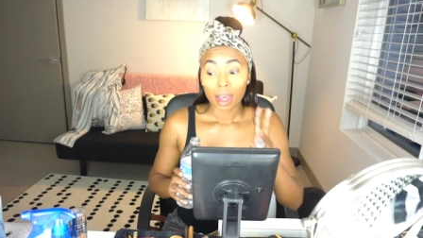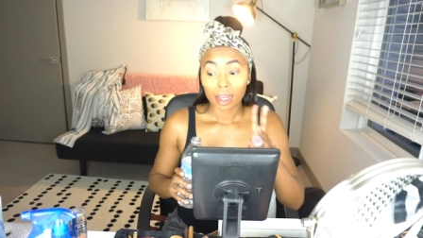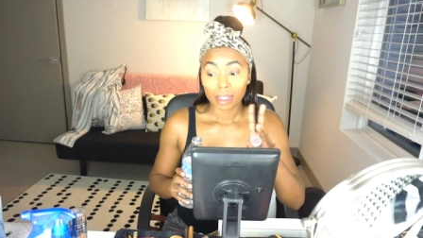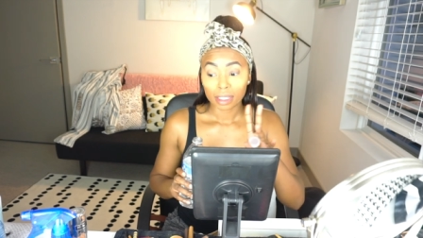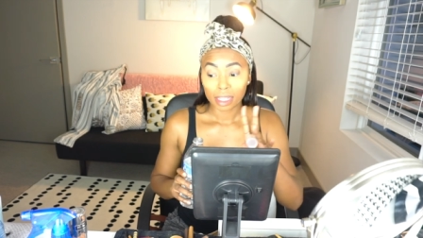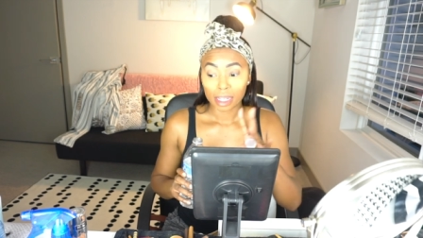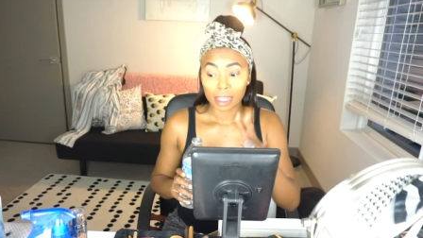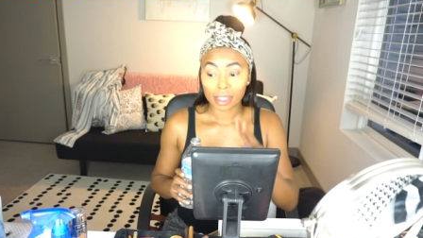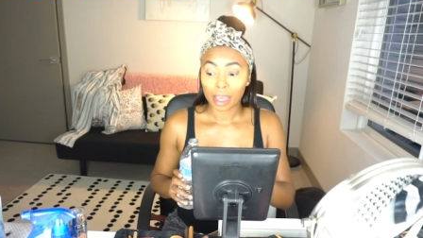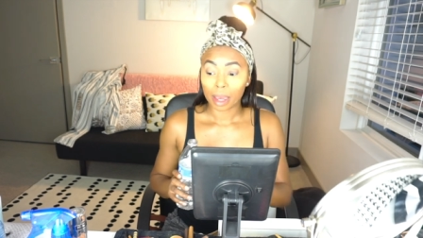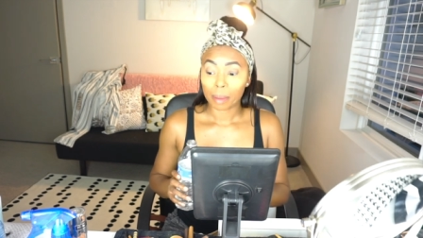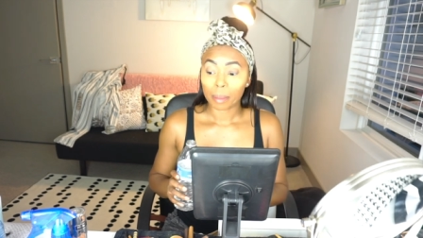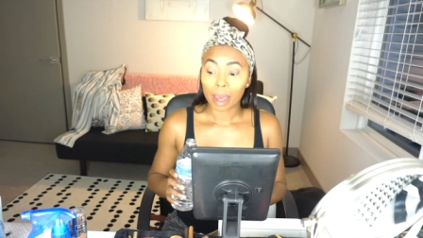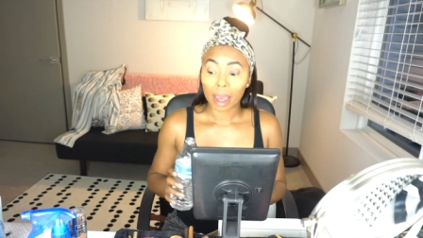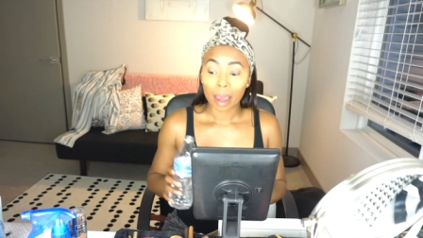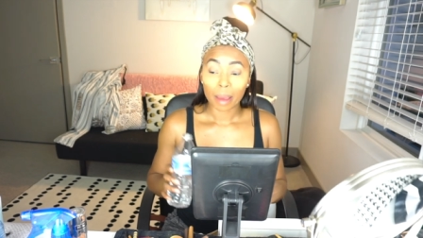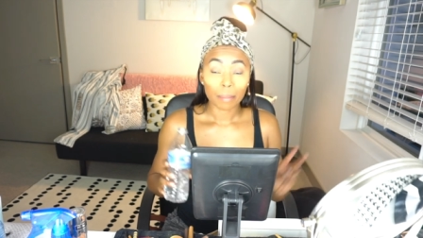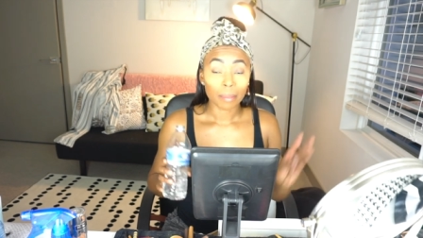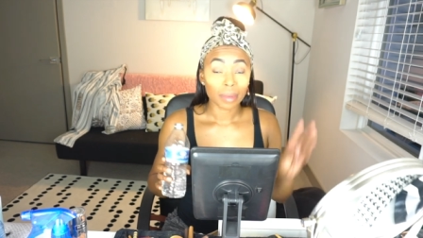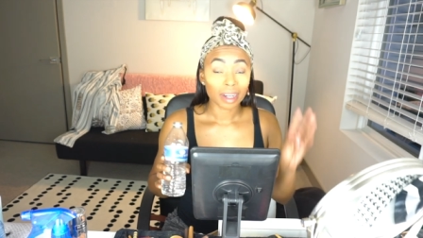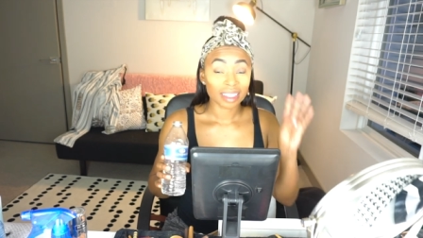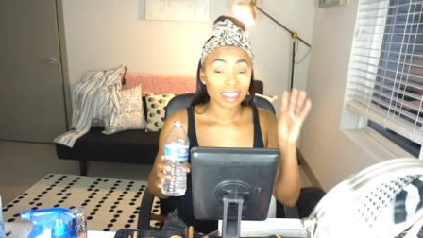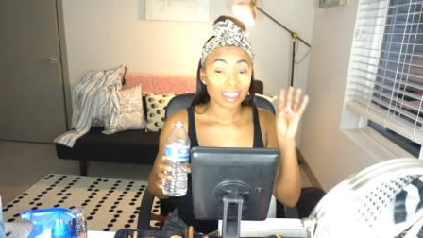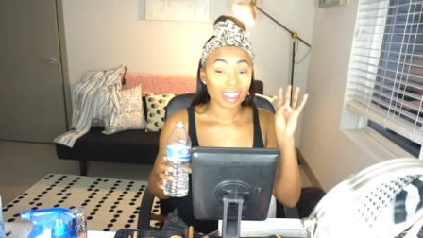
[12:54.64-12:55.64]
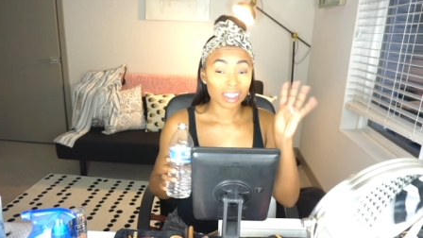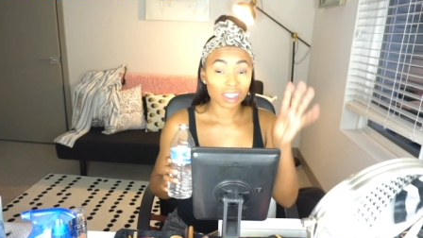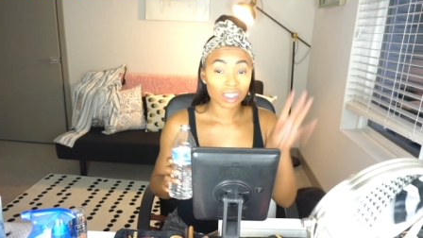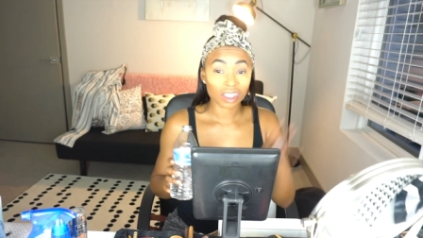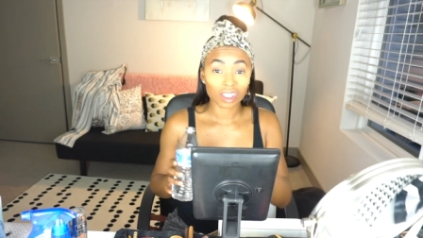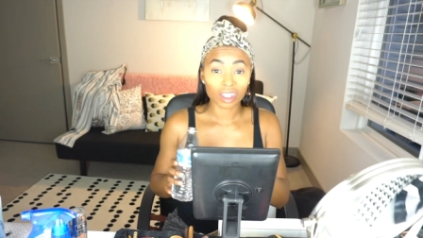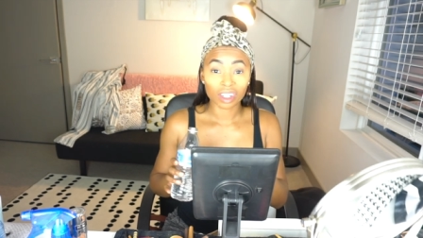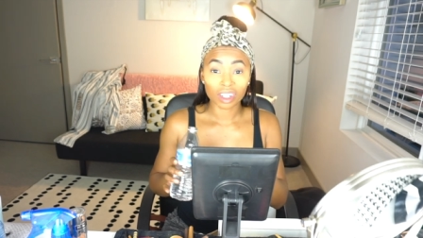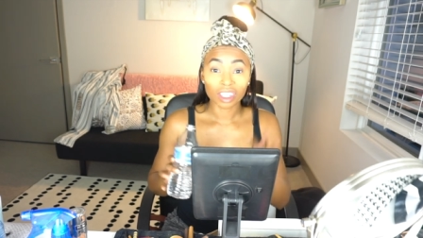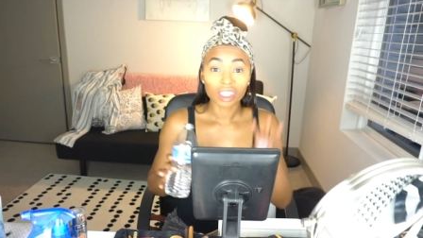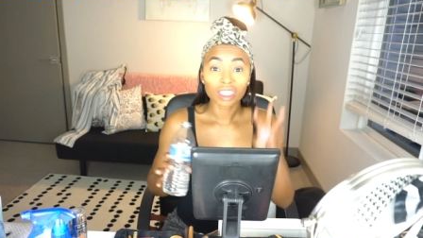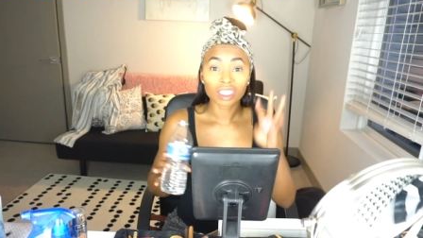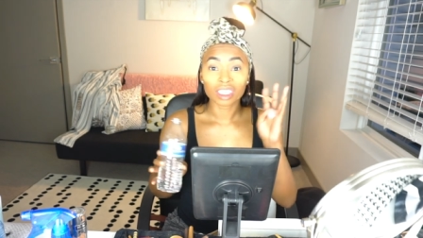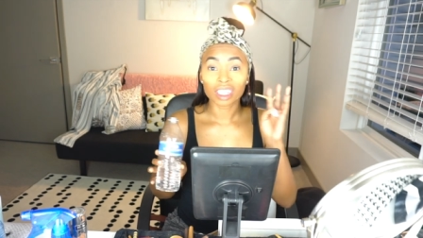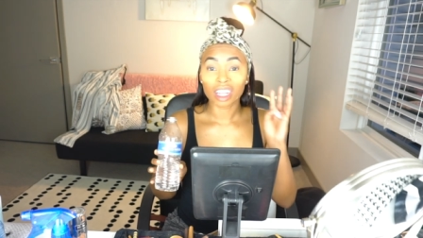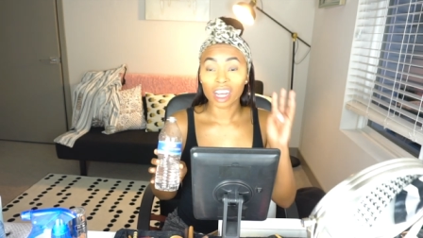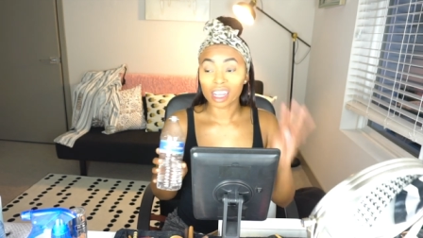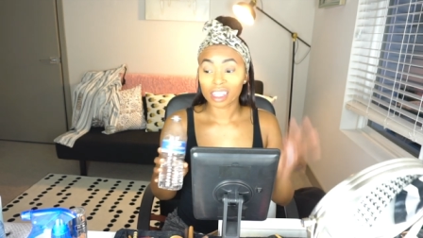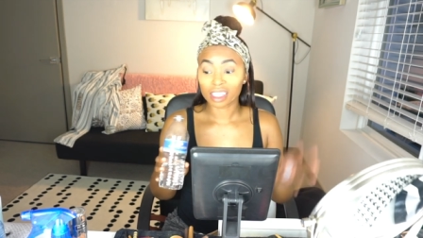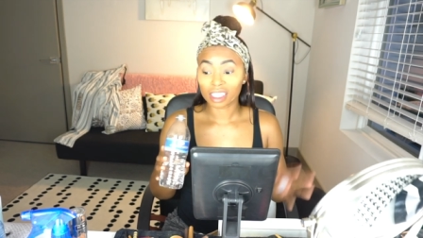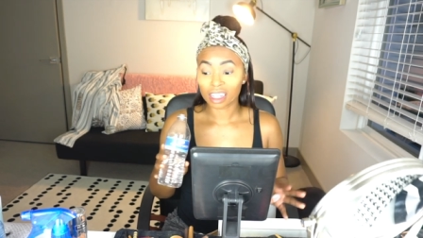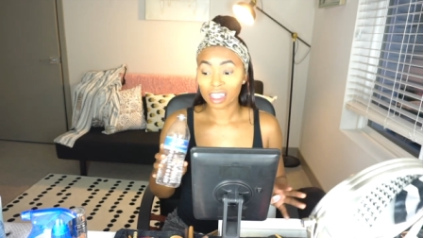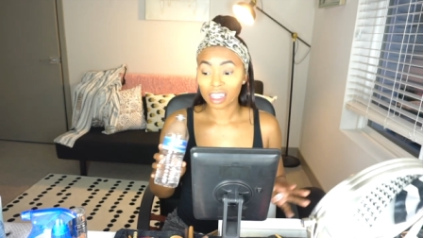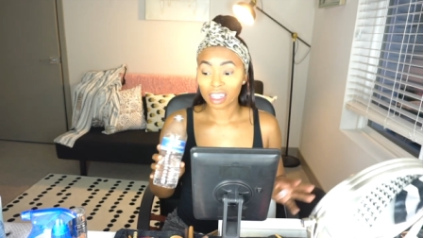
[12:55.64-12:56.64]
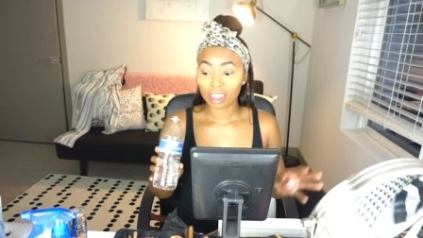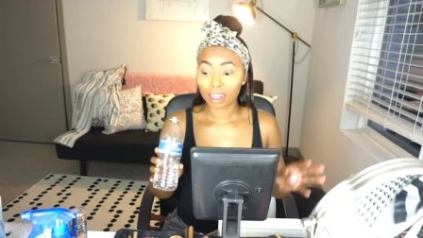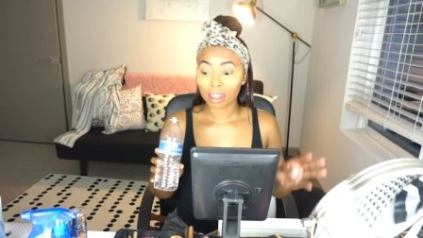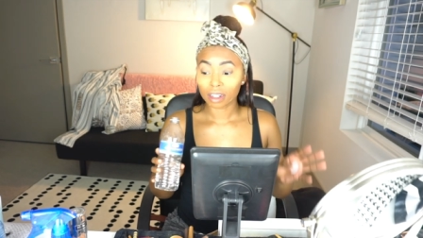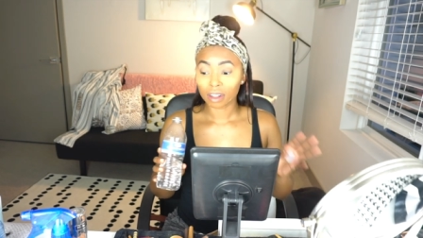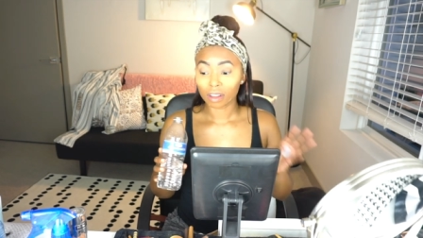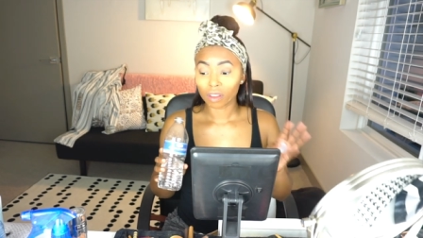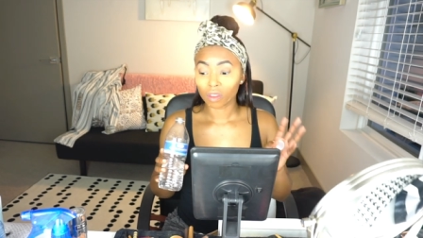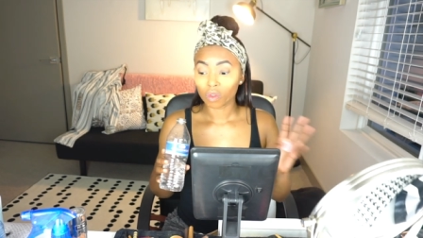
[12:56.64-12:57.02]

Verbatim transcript: I take that back. My sister doesn't